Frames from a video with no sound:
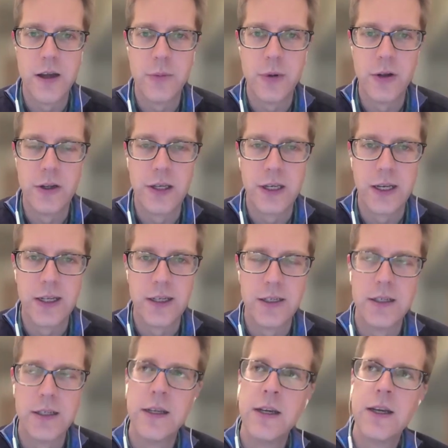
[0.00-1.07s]
building
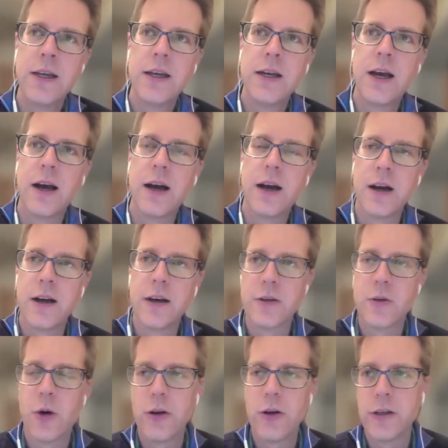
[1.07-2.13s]
in
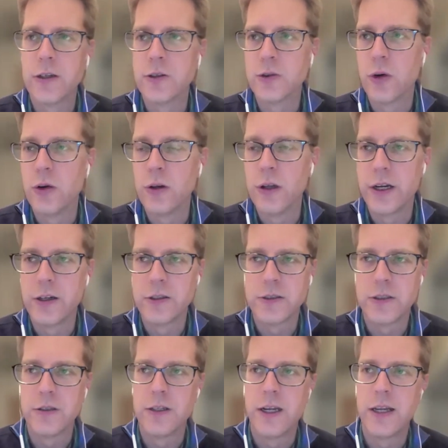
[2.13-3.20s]
quality control layers
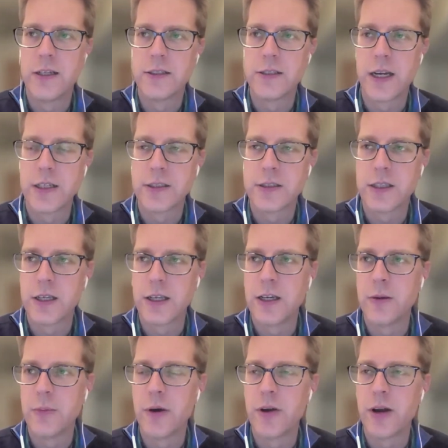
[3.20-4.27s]
to the data sets, thinking
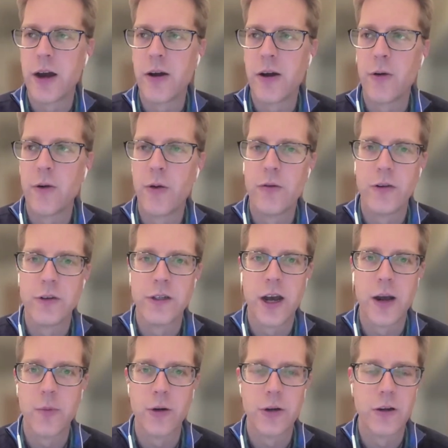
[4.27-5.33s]
about how over
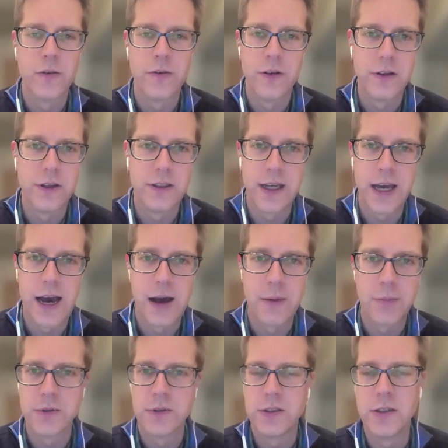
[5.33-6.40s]
time we're going to fill in
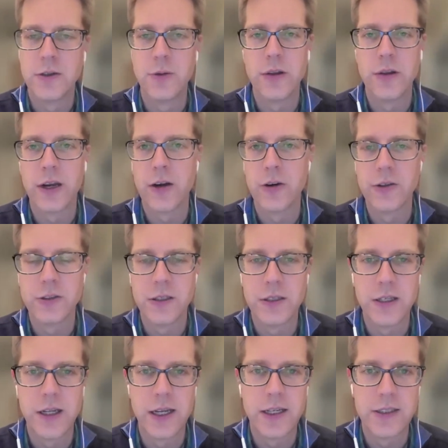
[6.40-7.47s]
gaps and deal with errors in
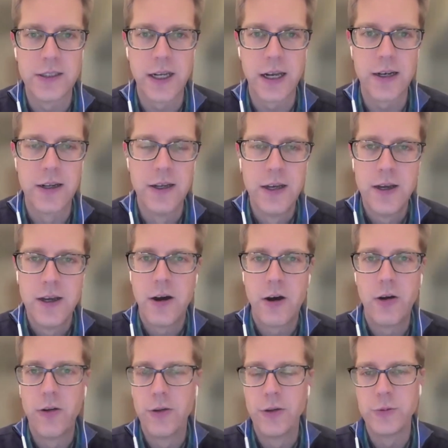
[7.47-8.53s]
the data set.
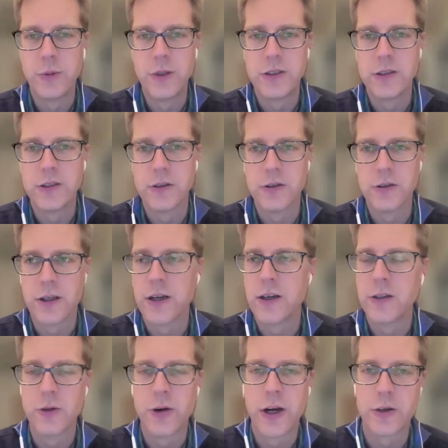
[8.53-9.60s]
All of those pieces are kind
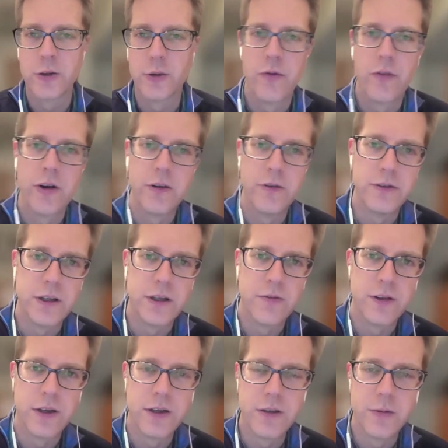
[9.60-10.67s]
of direct derivatives of
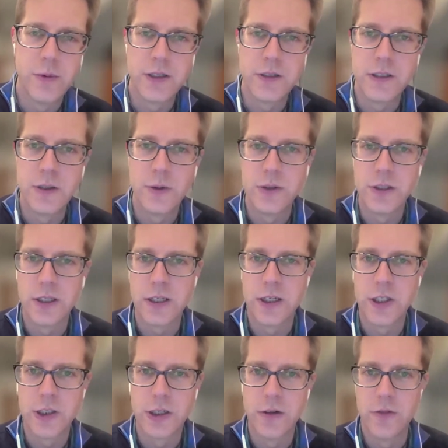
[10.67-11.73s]
the big sequencing
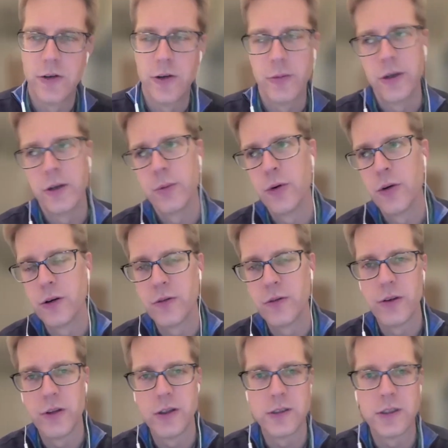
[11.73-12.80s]
initiative, and it'll be important
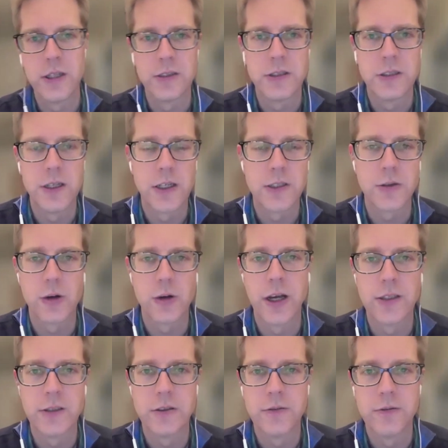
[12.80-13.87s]
for this next
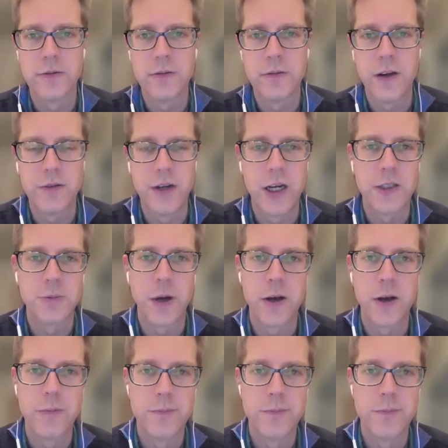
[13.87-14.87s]
horizon of NashBio.